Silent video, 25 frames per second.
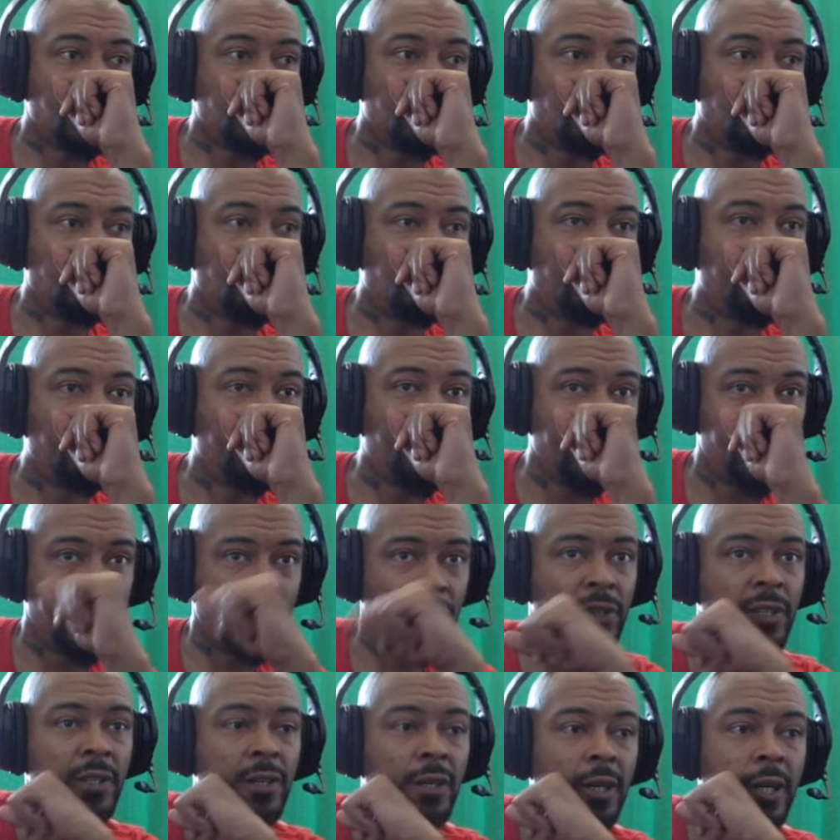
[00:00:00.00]
for your
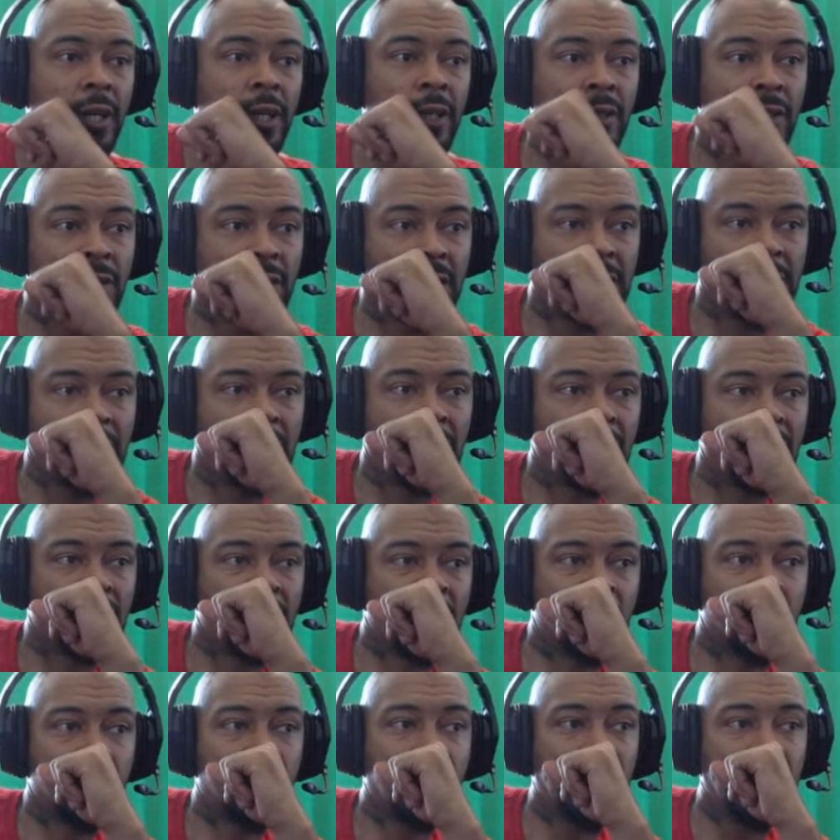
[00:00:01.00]
starting
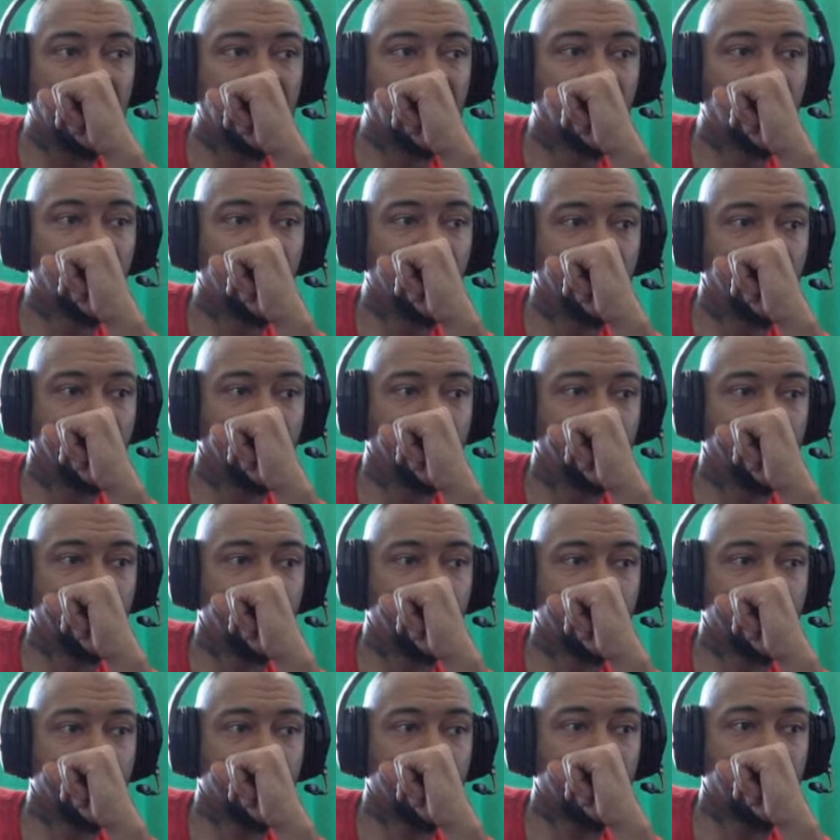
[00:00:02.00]
scene,
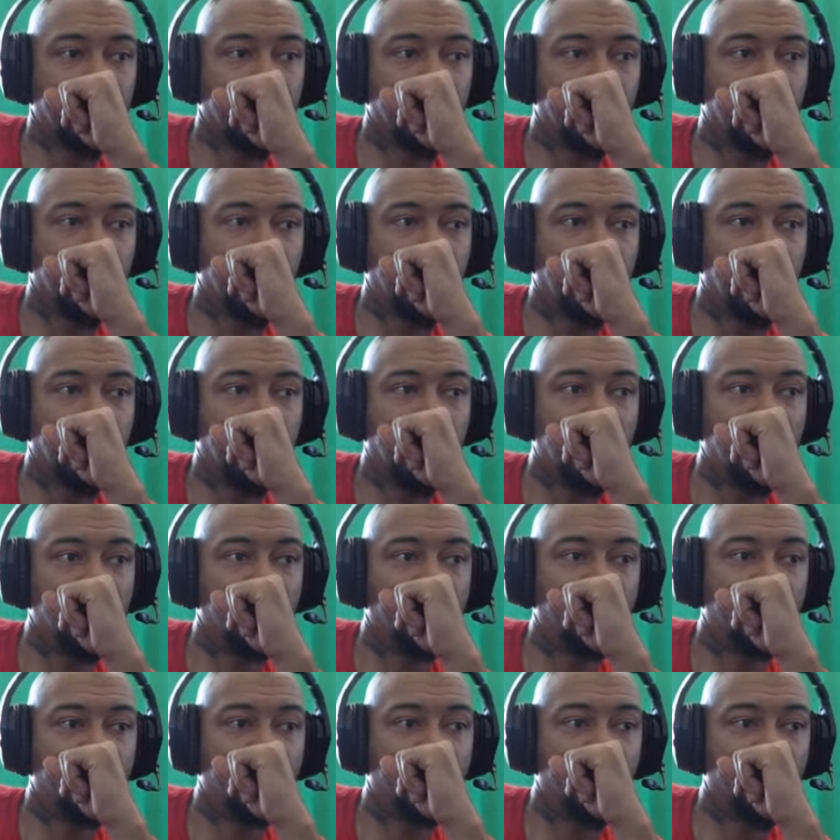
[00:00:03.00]

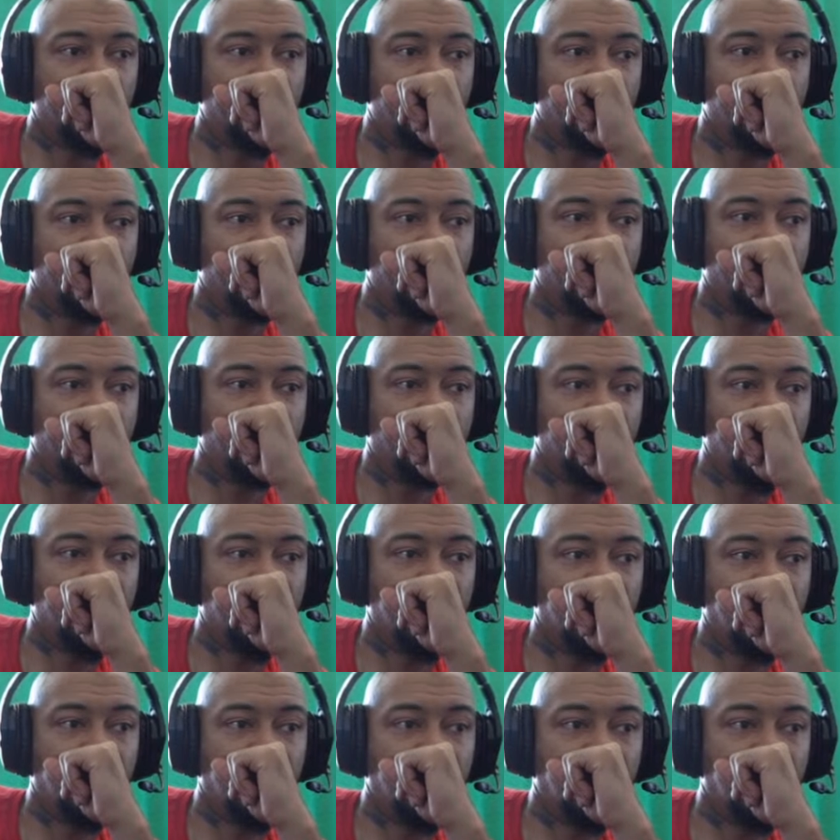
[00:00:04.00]
if
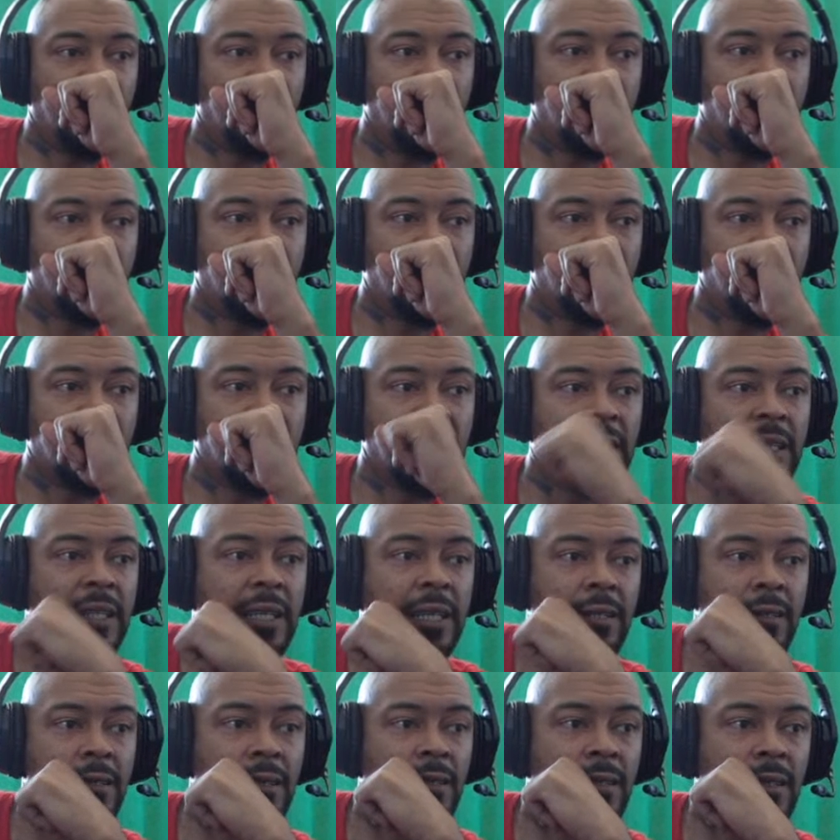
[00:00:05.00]
we
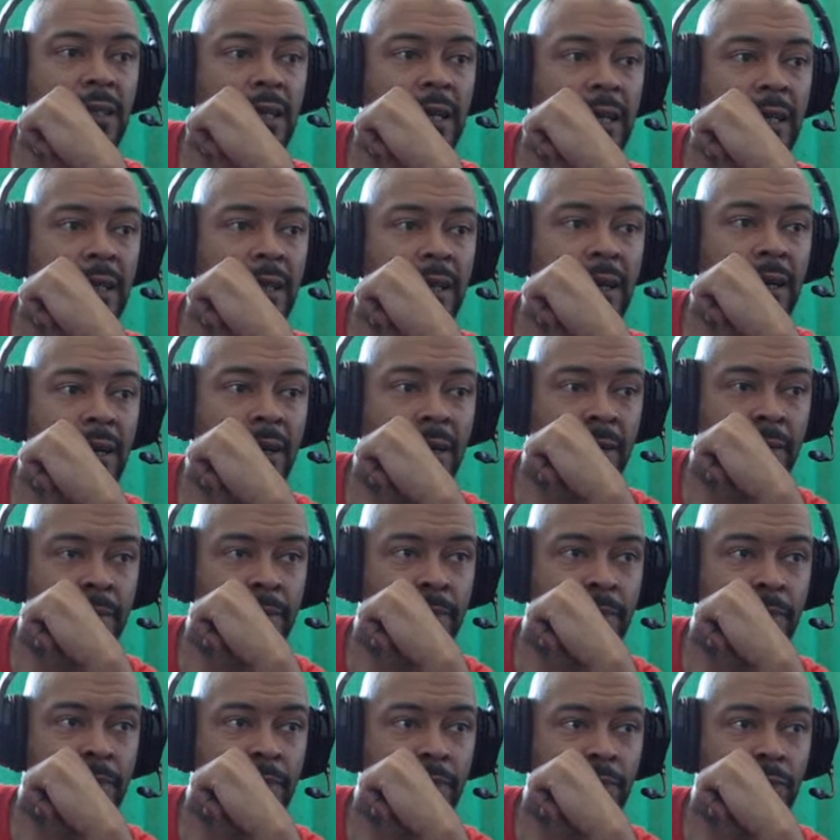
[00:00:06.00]
get to setting that up,
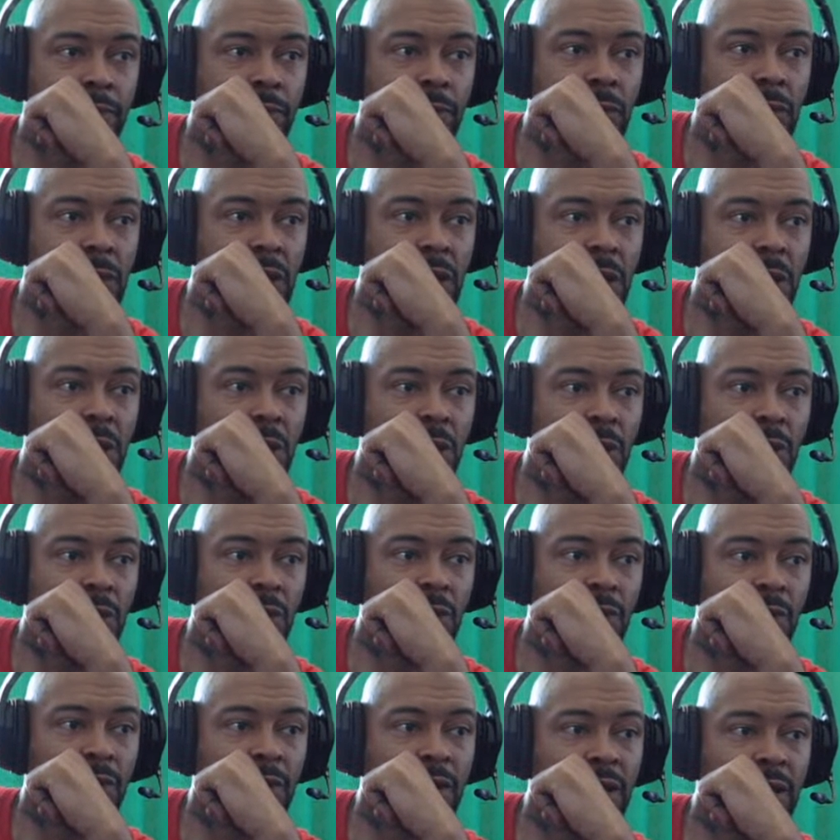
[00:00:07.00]

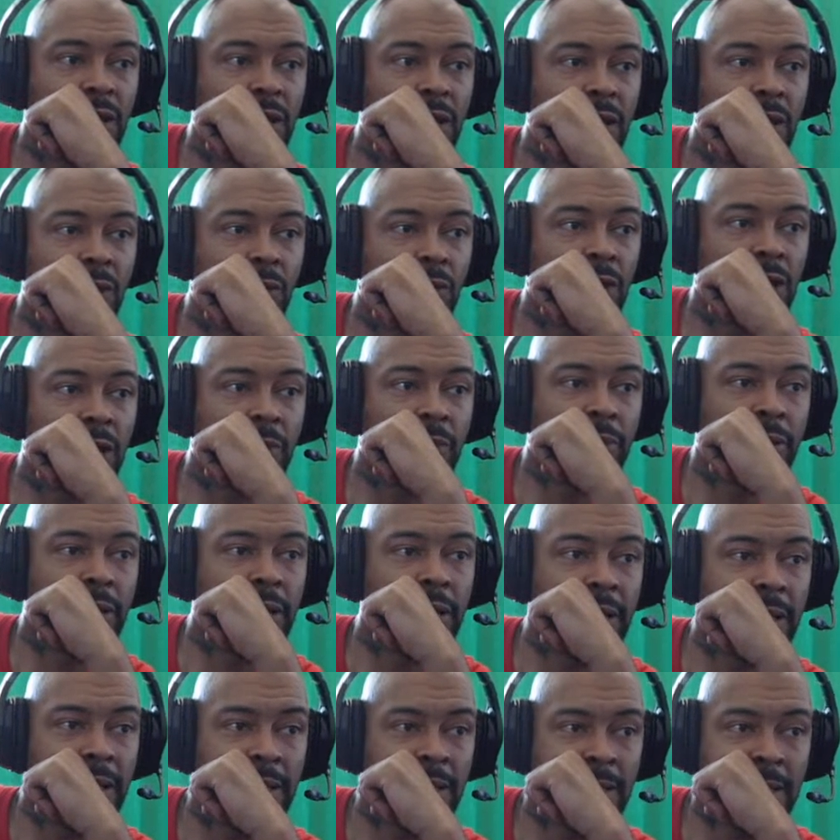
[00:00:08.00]
we are going to want to put
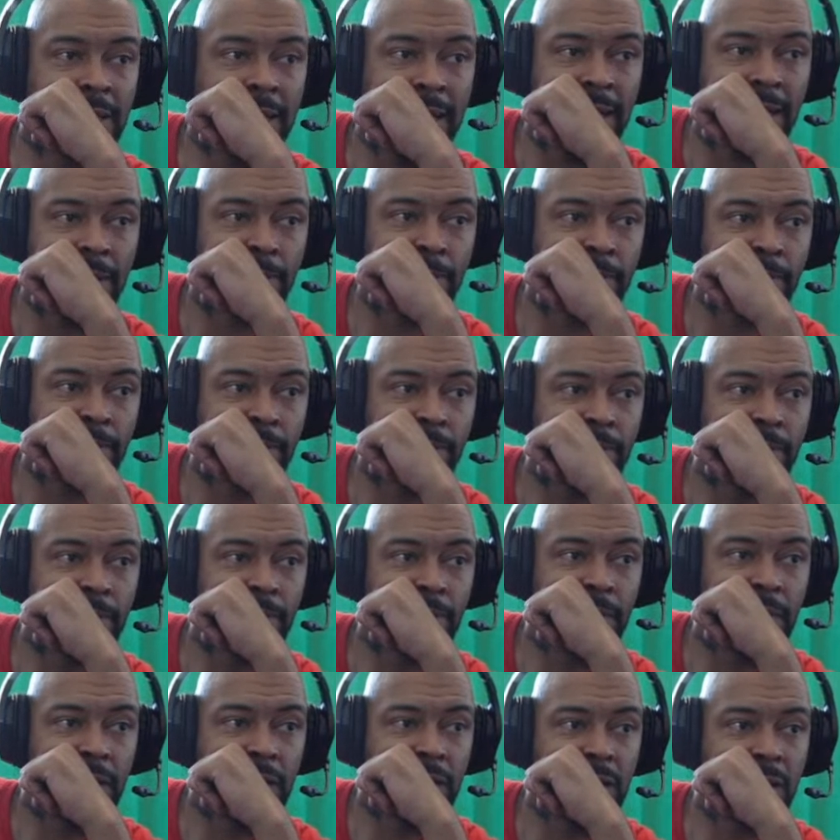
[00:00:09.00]
this time
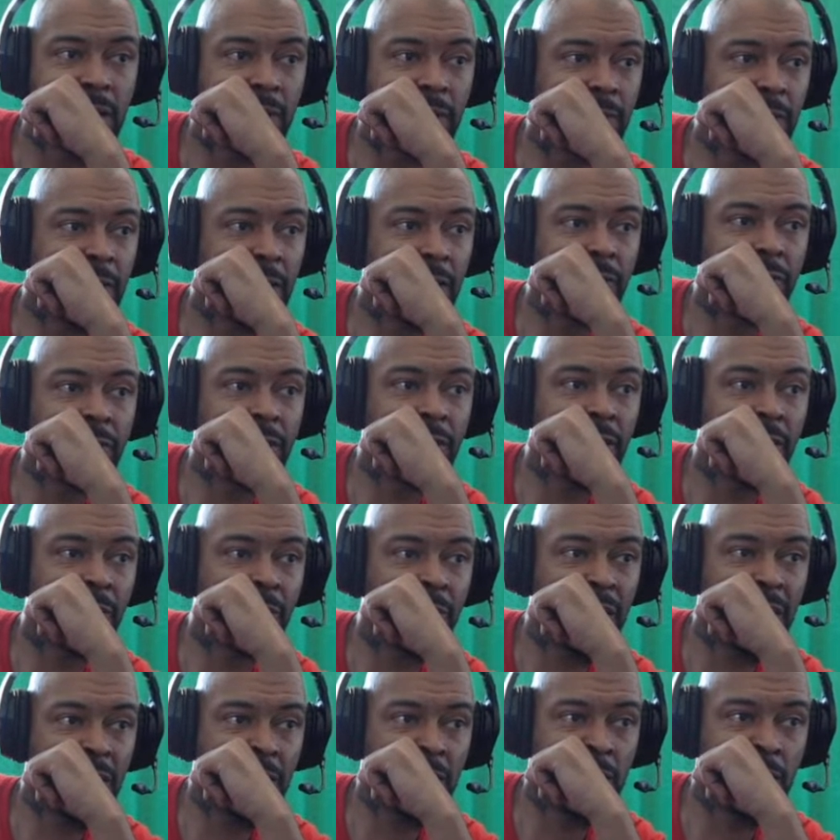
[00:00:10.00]
something very
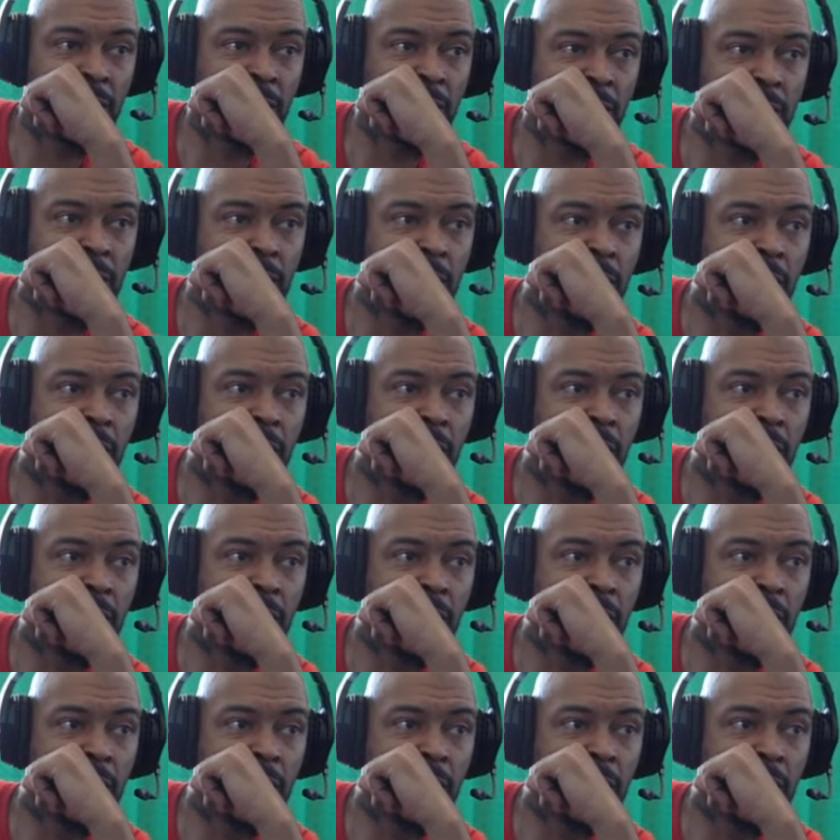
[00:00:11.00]
basic.